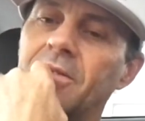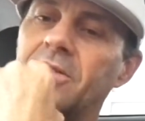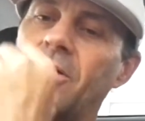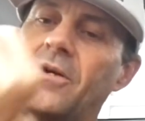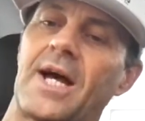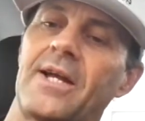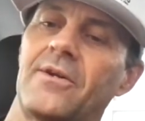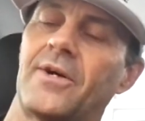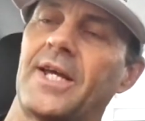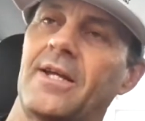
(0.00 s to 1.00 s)
So
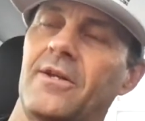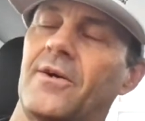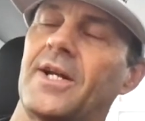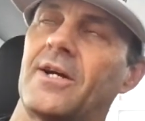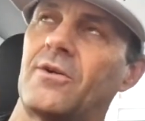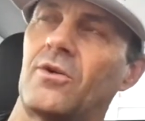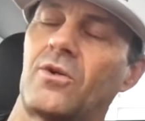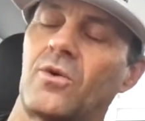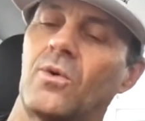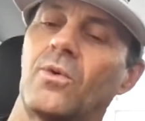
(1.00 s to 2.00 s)
890
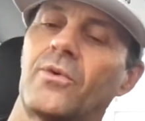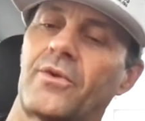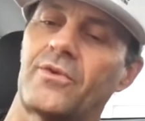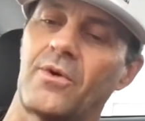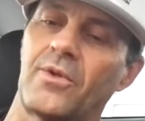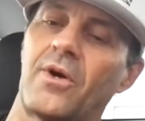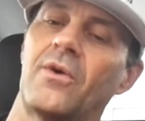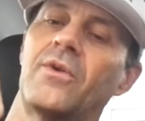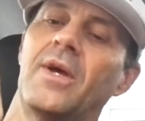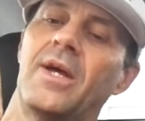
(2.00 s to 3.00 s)
900 calls, I sold
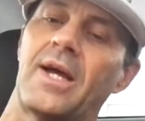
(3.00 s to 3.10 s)
those,